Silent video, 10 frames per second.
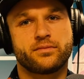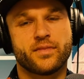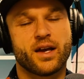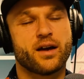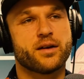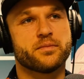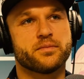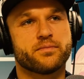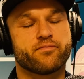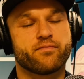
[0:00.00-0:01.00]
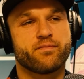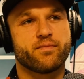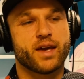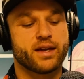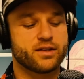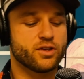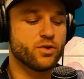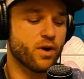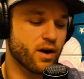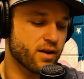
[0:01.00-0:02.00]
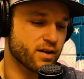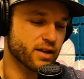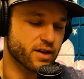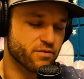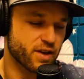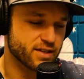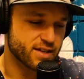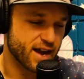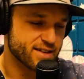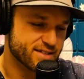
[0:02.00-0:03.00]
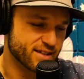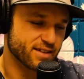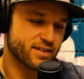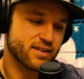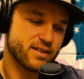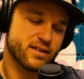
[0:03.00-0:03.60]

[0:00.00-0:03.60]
And you are like a fantastic,